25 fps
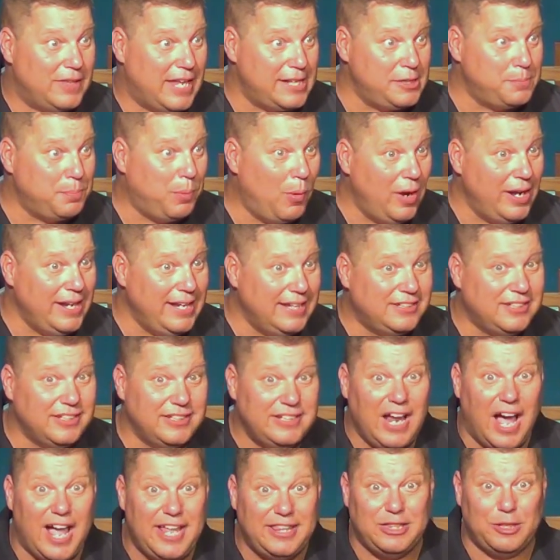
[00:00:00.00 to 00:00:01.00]
that's pointing
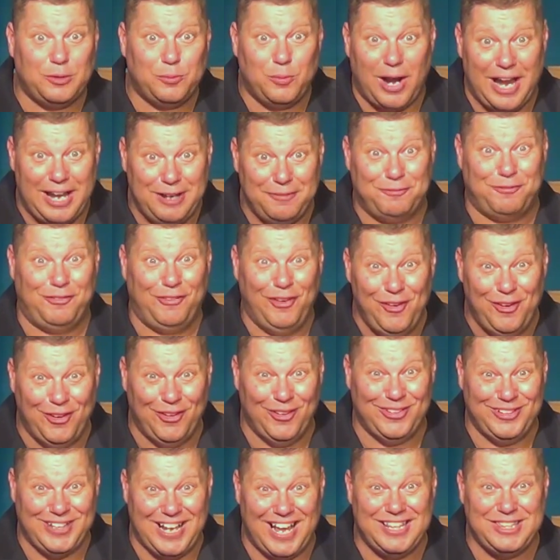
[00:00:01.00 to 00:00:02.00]
to not the right
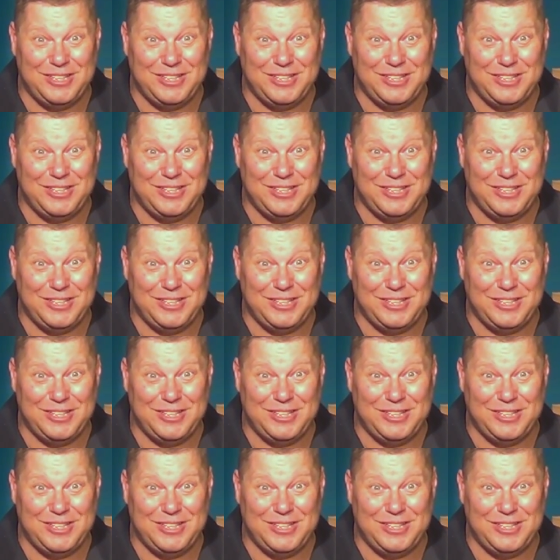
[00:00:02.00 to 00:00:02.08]
fruit,